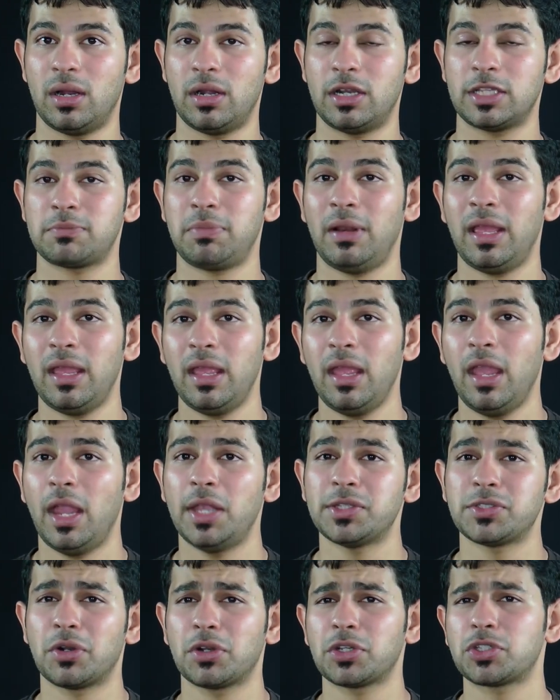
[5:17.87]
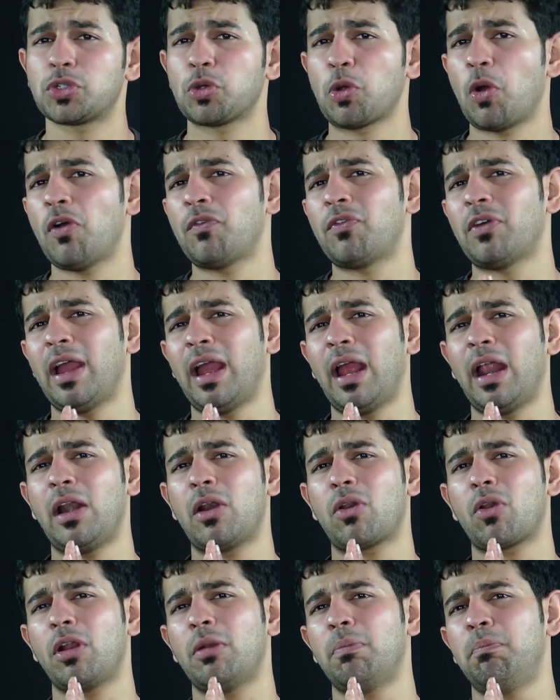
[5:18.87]
display is going to show off
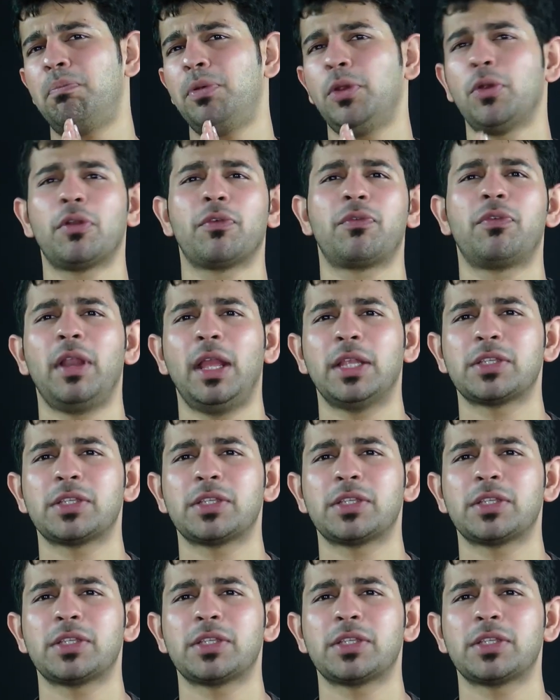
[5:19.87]
Android beautifully.